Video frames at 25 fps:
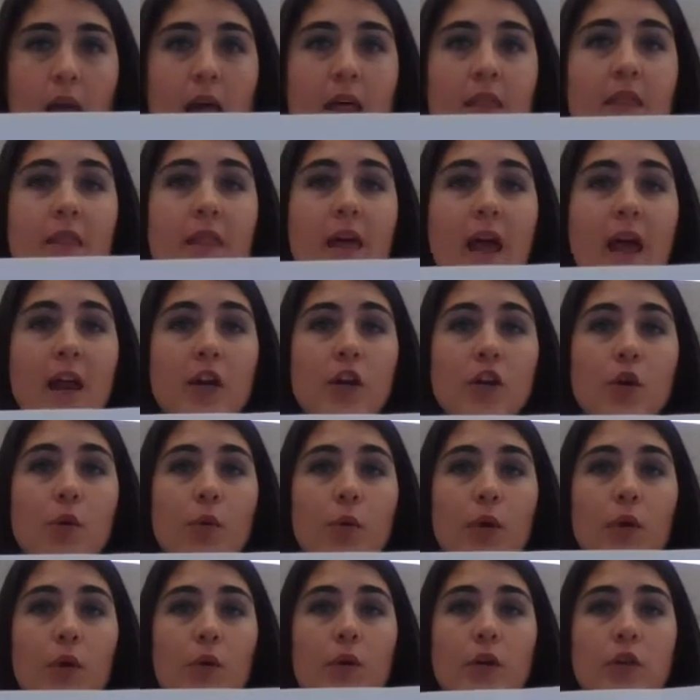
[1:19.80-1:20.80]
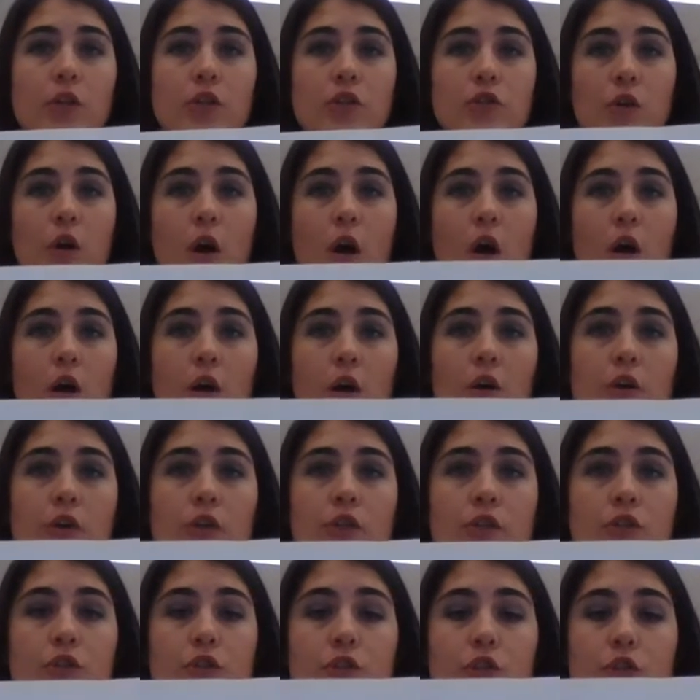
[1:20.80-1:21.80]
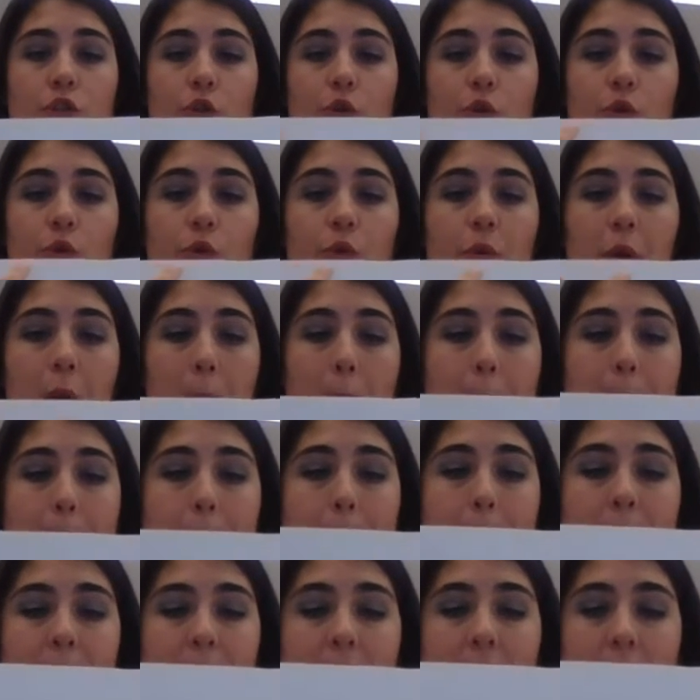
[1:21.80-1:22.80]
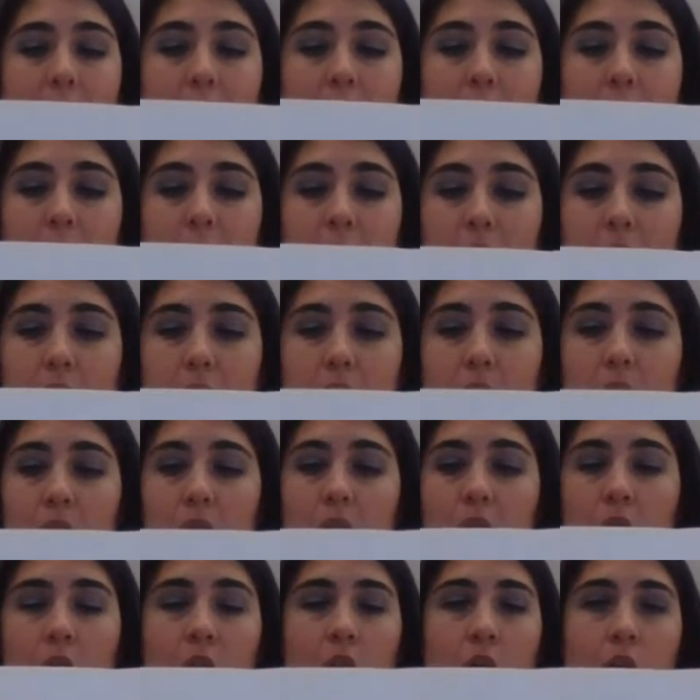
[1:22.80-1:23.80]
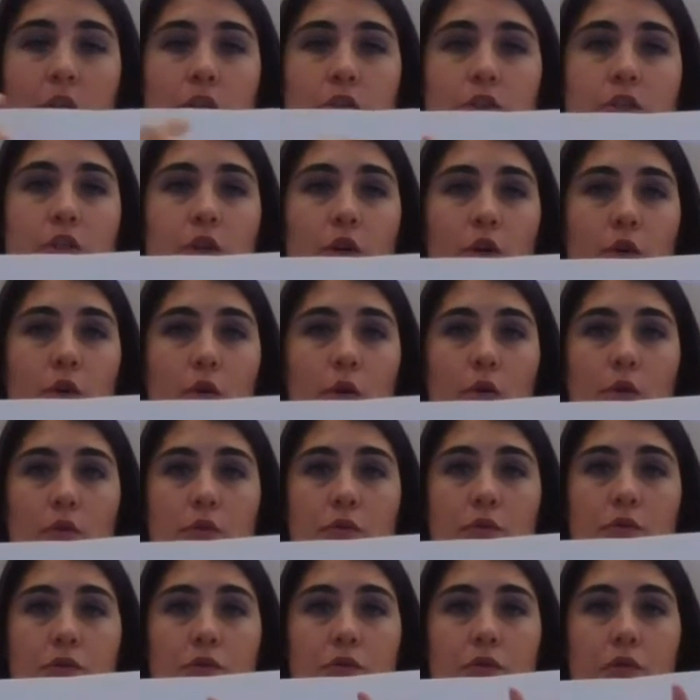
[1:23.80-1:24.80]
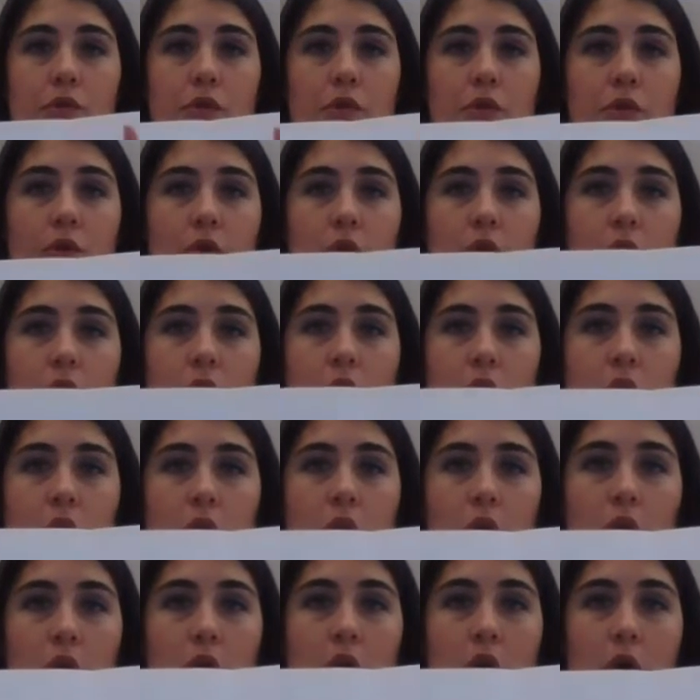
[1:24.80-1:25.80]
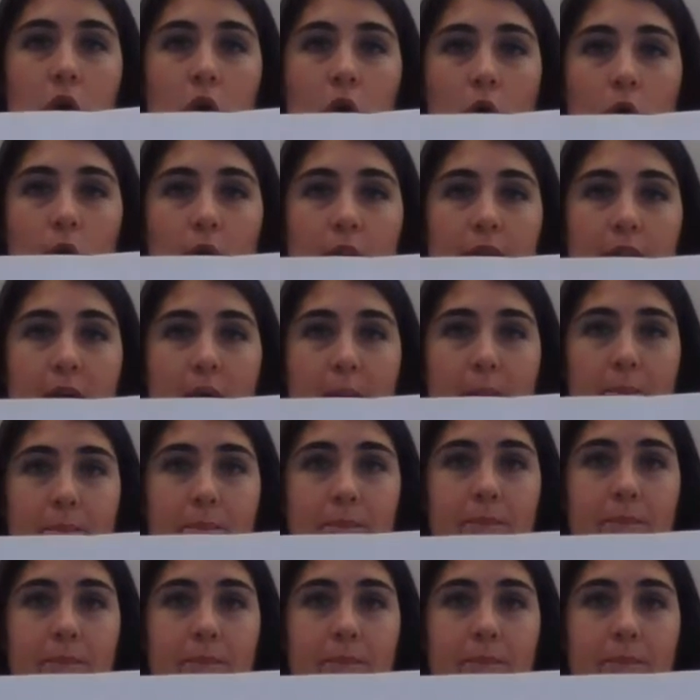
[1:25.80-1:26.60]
And then you are going to draw two big circles on them,